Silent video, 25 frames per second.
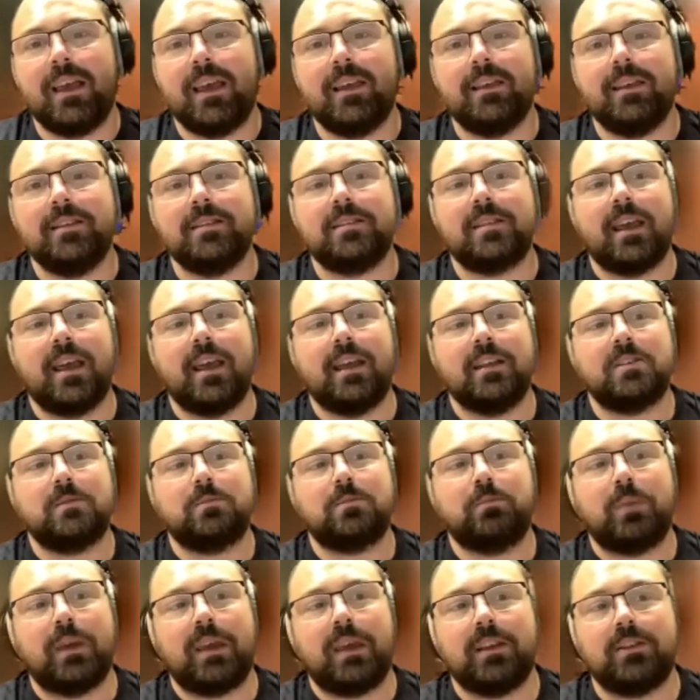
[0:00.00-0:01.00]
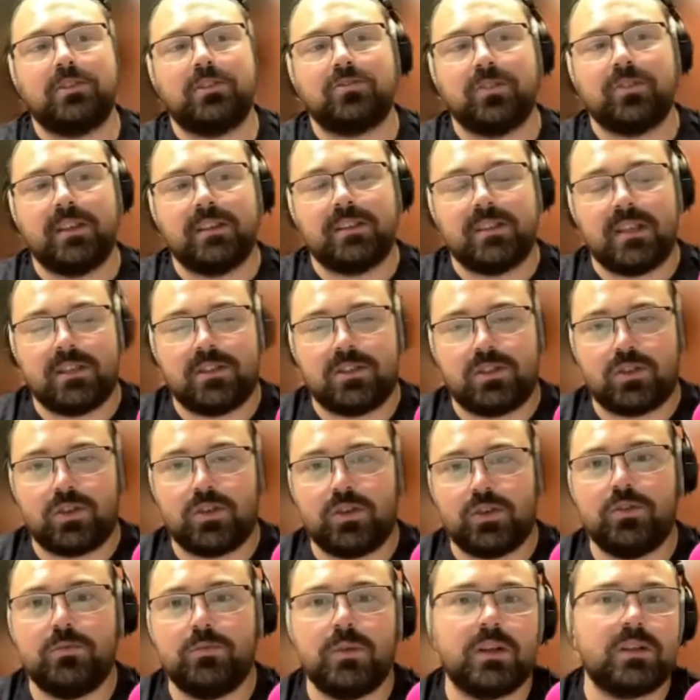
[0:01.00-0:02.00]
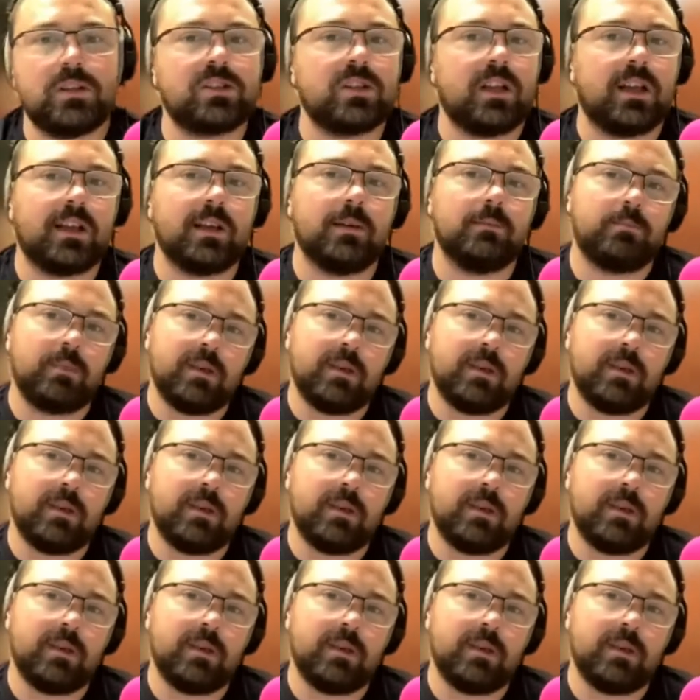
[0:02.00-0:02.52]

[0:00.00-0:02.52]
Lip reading: is it's being treated too much like a